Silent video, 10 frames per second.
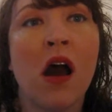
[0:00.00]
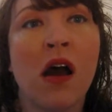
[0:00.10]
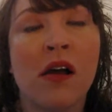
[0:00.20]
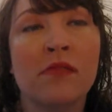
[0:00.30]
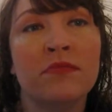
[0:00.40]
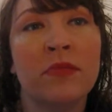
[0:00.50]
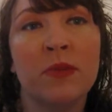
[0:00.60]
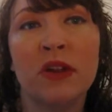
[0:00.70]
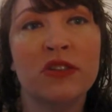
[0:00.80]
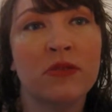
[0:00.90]

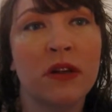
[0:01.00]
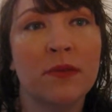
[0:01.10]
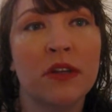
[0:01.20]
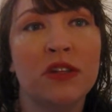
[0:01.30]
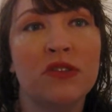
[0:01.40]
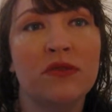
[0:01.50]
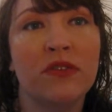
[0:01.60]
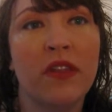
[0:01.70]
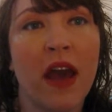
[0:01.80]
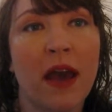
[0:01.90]
I'm not sure what I'm going to do
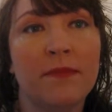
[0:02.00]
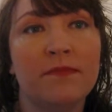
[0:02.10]
for that.